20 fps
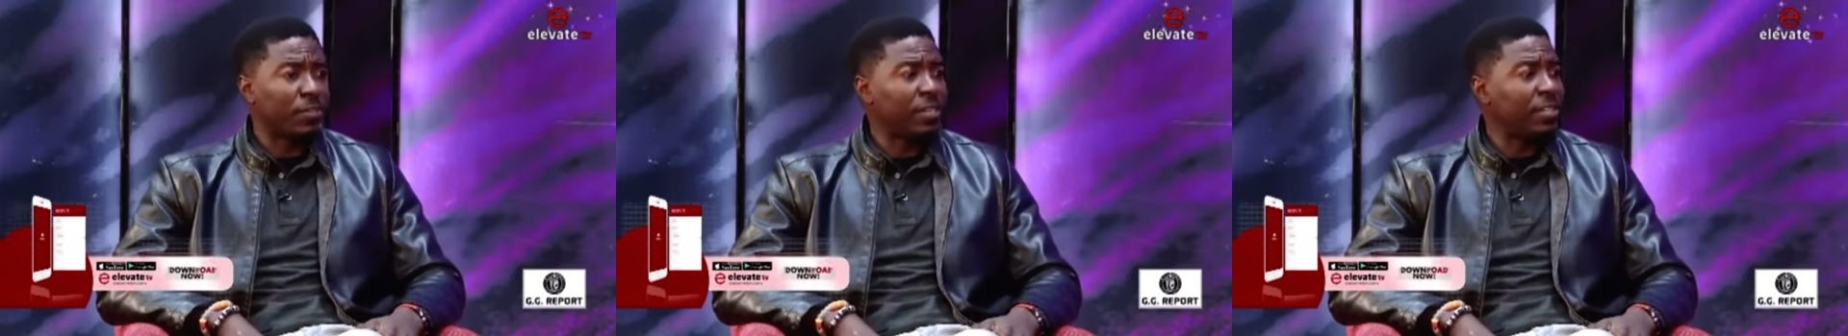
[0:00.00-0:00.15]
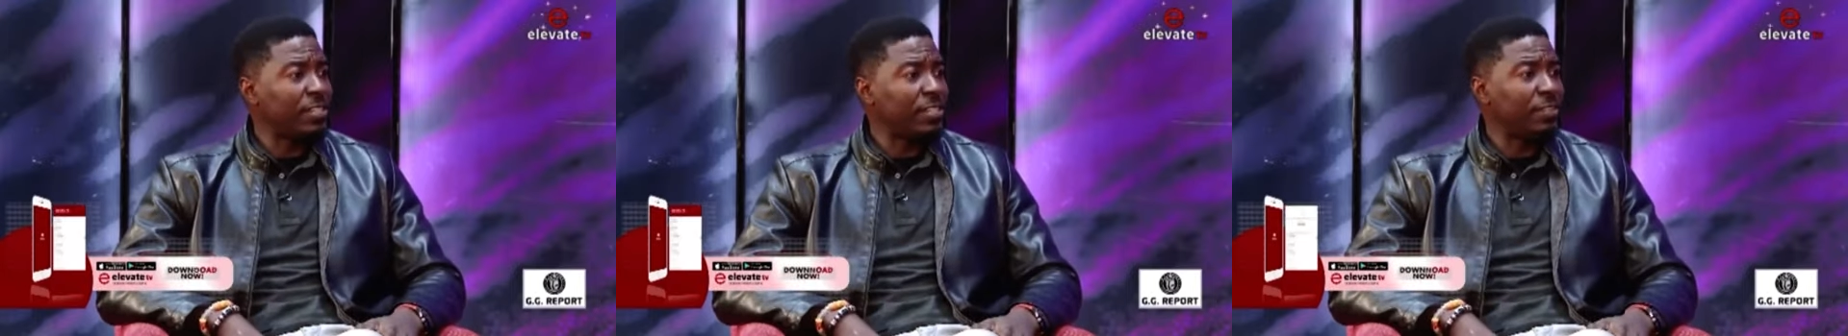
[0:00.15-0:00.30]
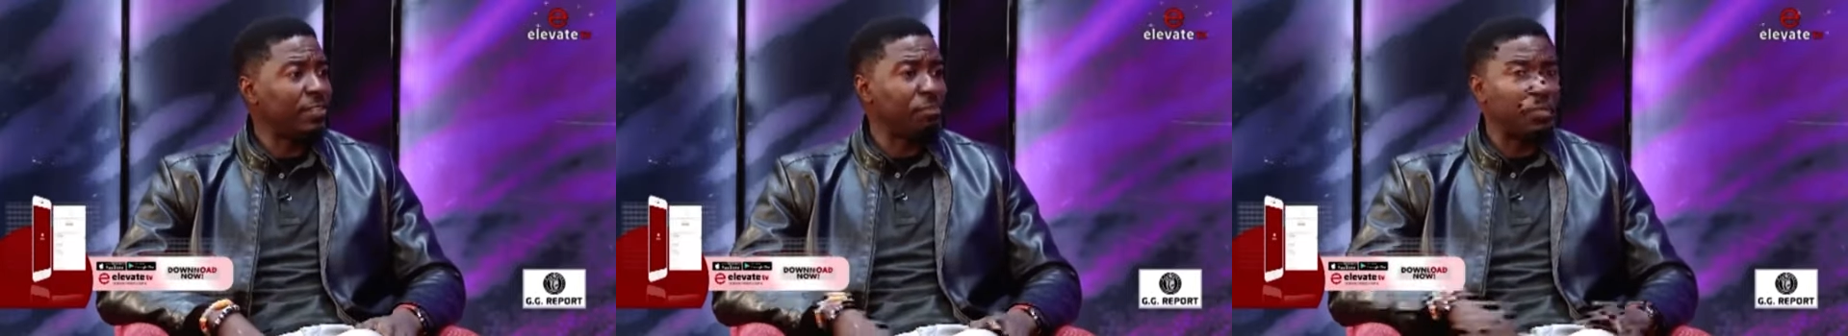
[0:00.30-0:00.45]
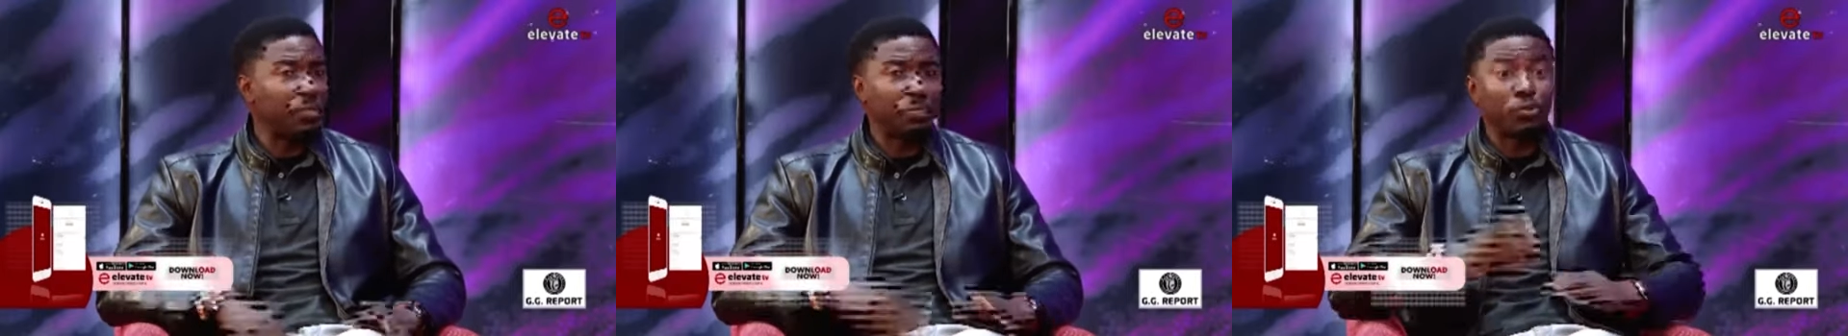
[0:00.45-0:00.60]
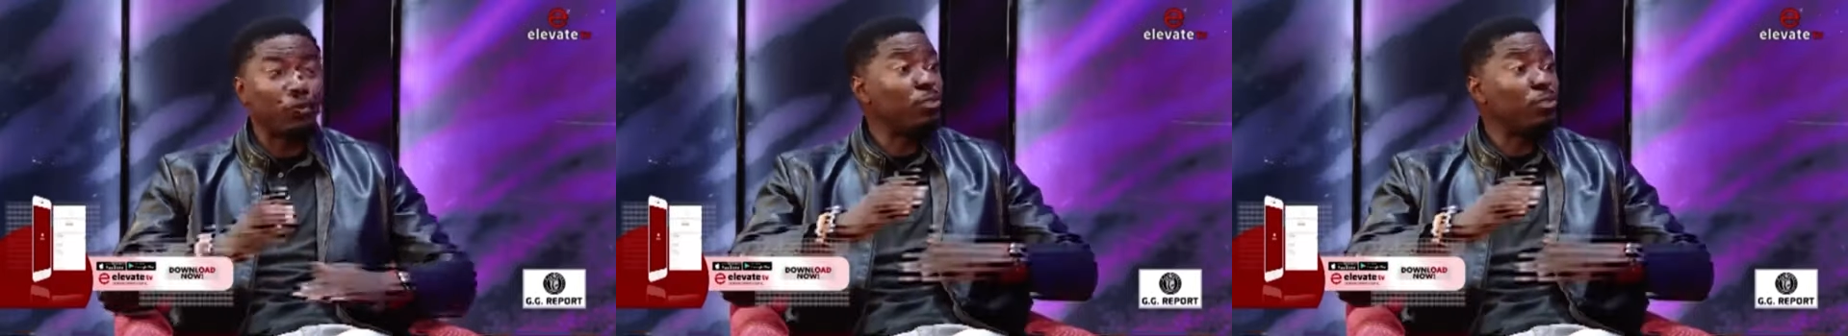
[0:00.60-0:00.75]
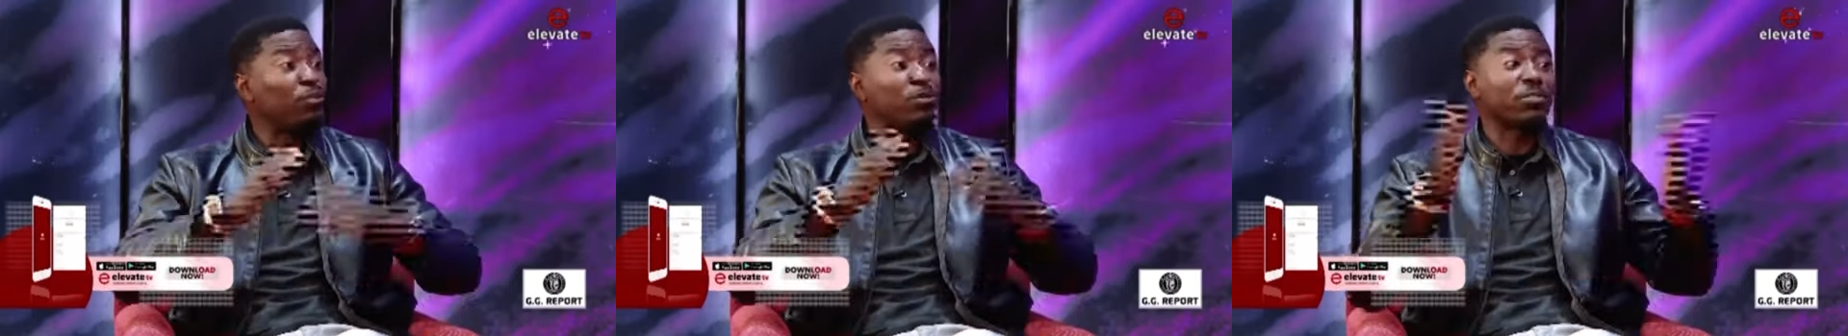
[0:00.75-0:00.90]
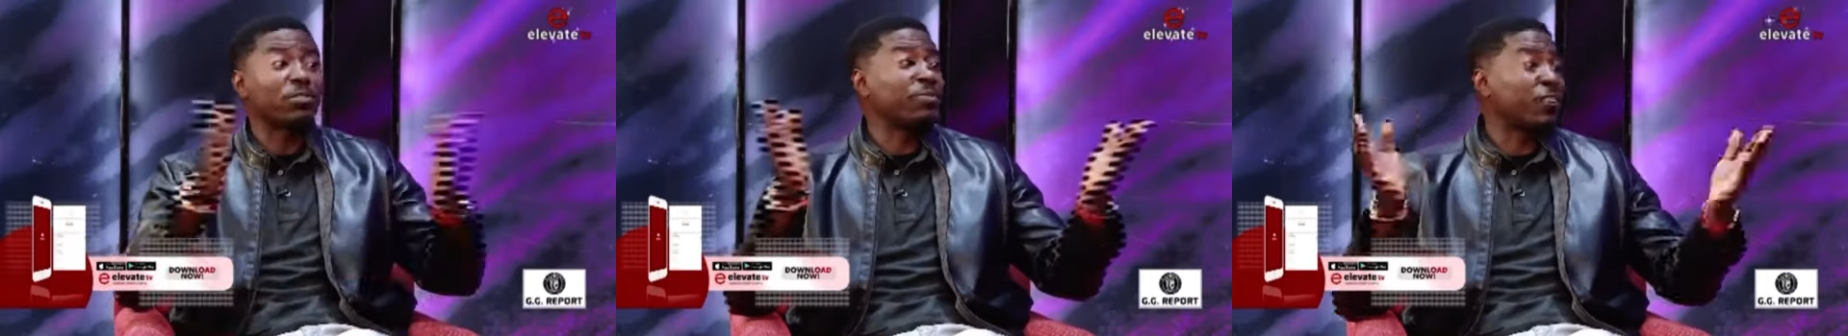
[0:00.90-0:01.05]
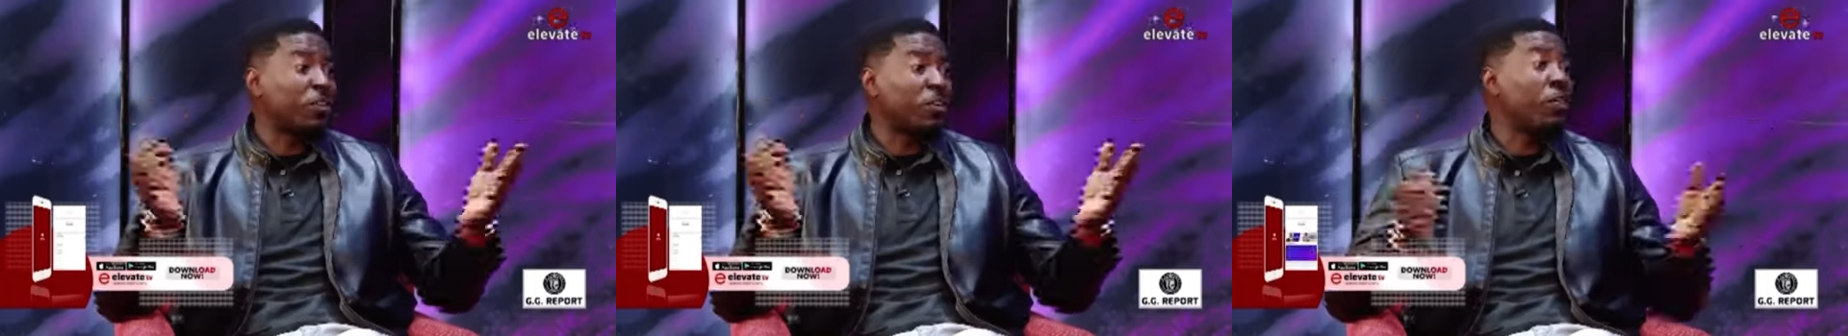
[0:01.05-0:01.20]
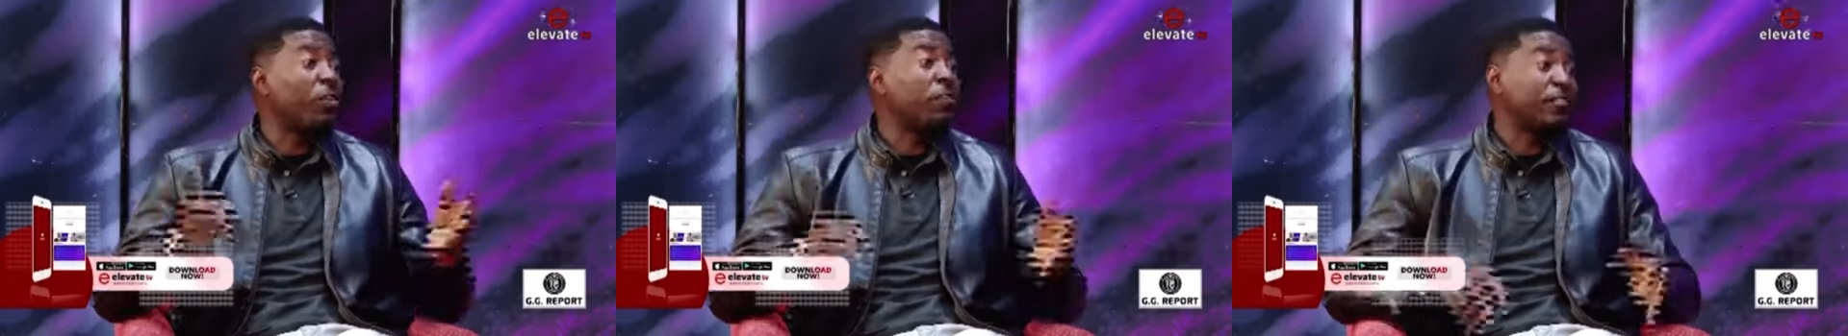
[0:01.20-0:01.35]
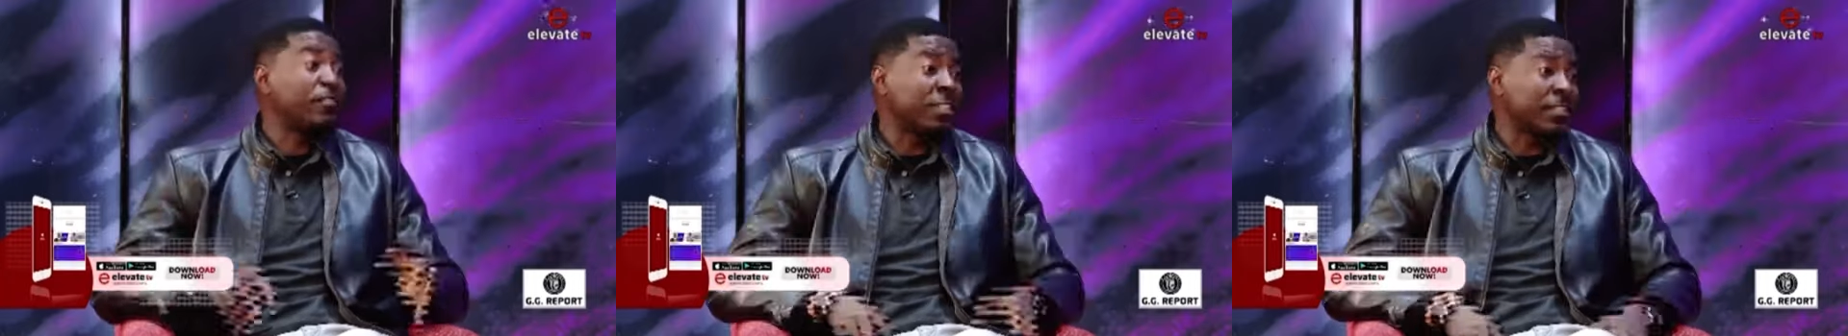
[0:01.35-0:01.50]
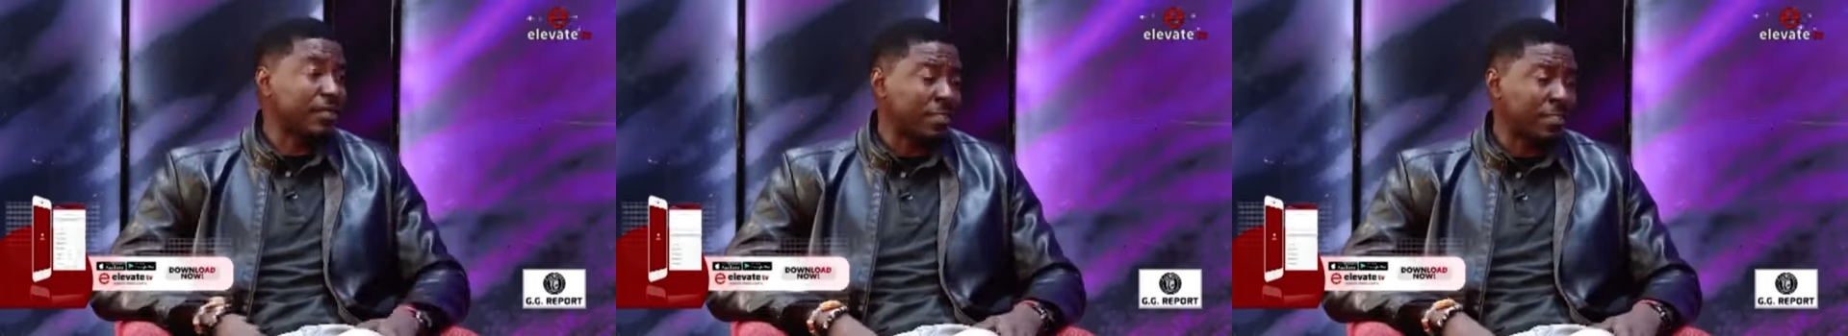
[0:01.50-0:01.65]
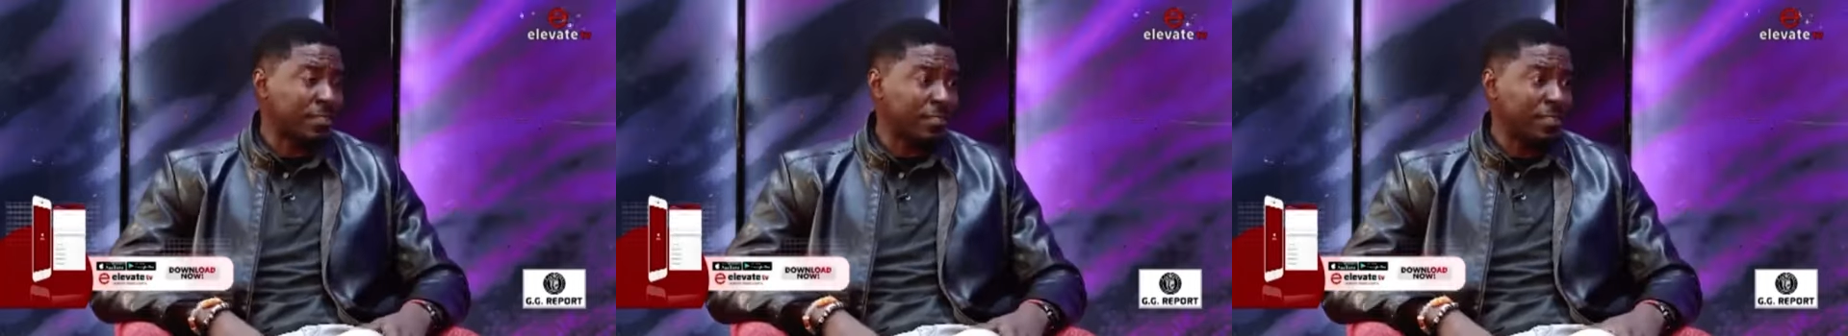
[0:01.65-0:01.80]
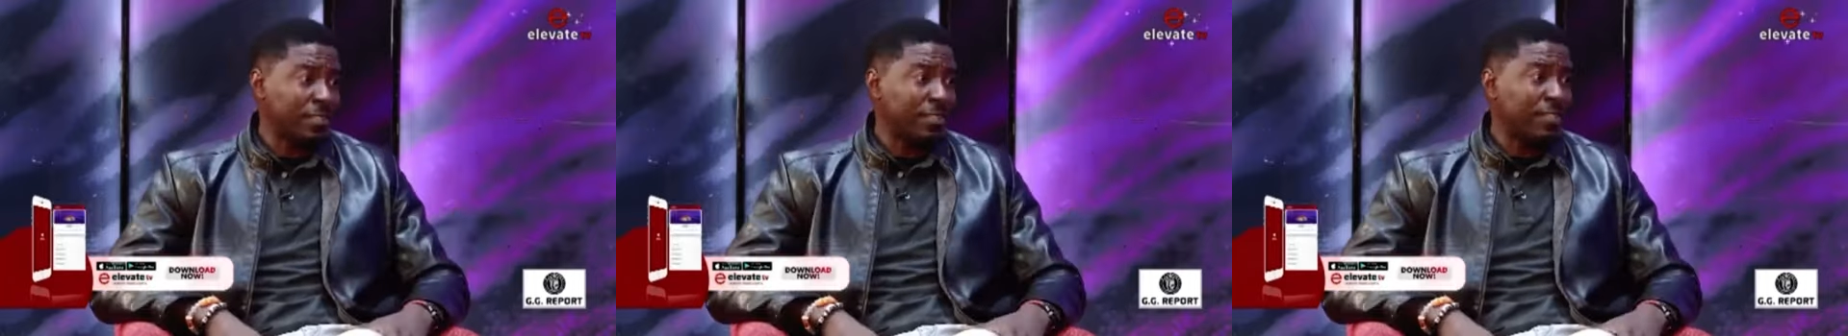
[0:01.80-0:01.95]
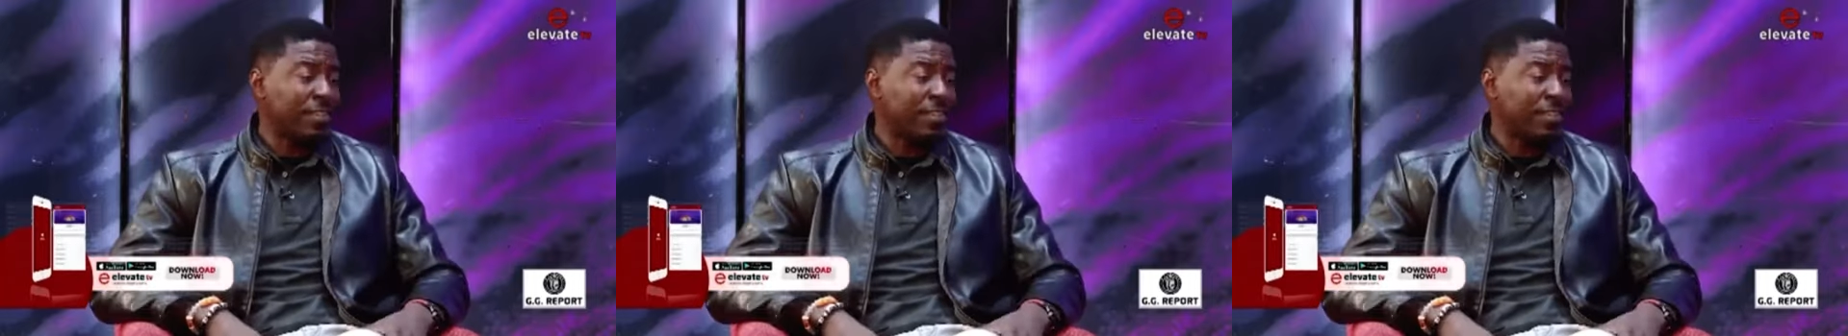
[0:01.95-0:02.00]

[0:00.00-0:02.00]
really people use for covers.